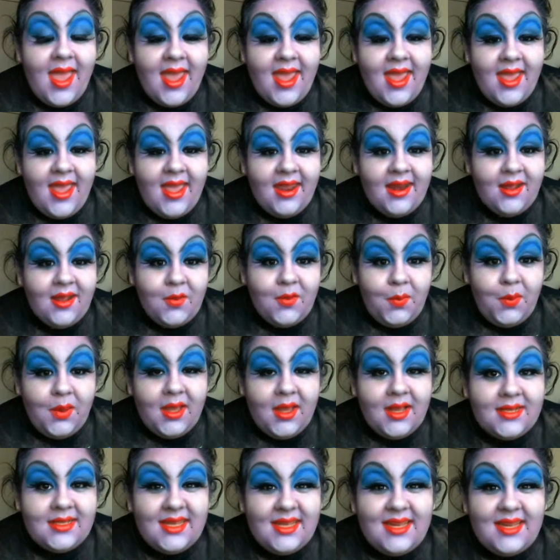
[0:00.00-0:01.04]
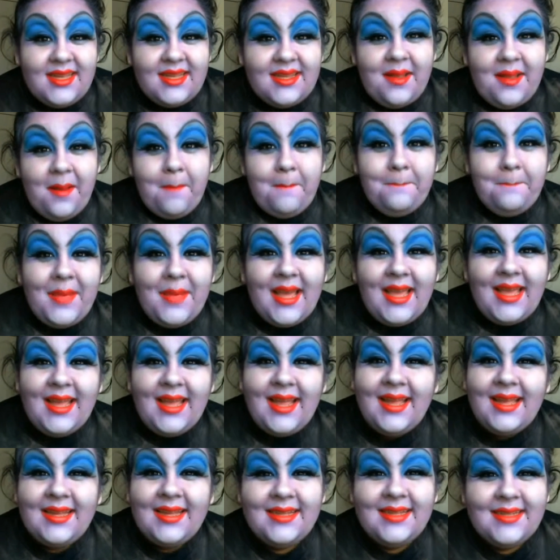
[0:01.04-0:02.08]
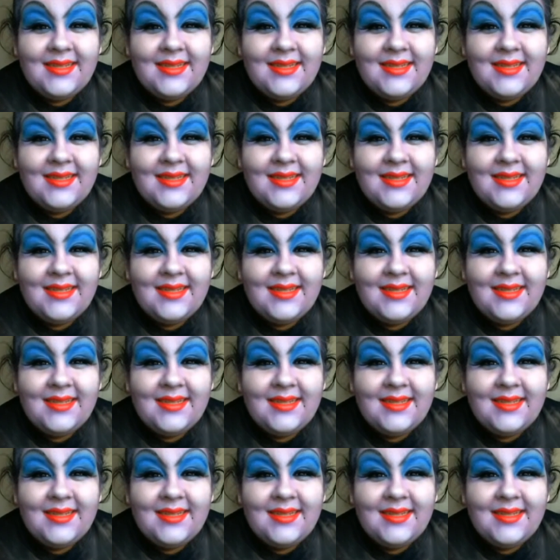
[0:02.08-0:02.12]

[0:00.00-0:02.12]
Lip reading: and I hope you guys like it. Bye.